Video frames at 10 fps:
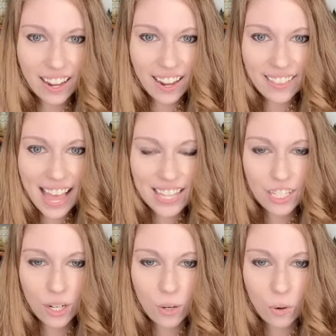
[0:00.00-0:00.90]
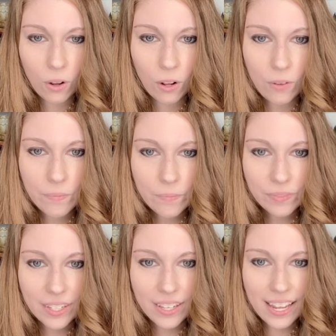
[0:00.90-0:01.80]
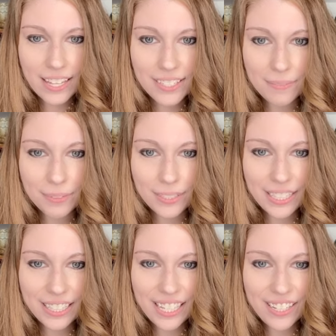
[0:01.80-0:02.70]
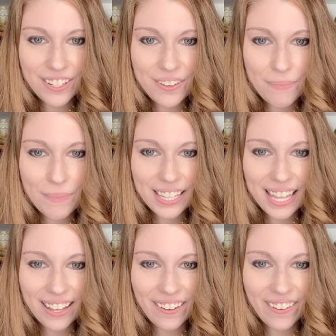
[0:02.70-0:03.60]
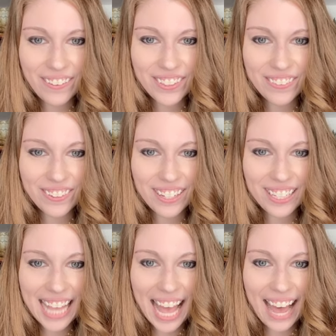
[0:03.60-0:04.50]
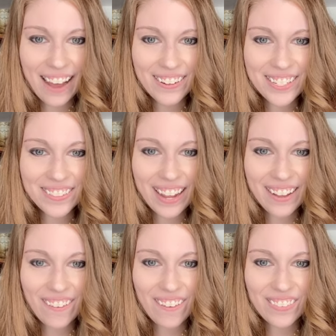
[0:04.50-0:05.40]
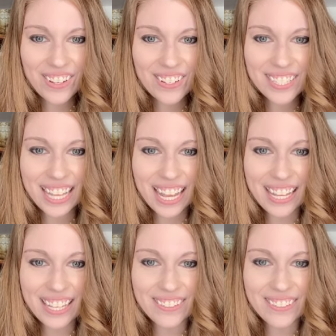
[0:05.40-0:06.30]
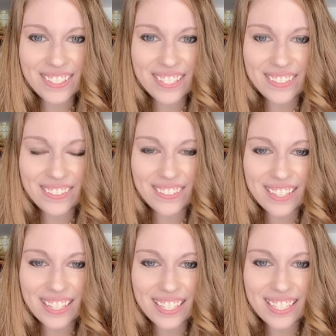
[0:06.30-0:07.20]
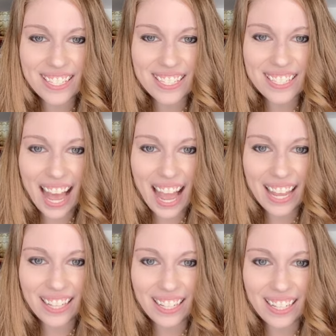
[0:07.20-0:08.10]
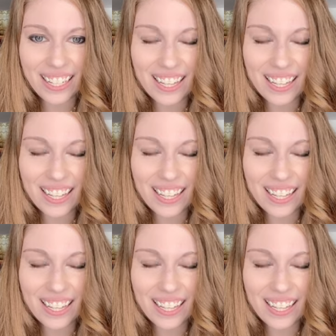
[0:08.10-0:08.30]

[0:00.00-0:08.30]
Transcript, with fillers: That's cool. It's completely new to me, like a whole new world. How do I almost get used to the style?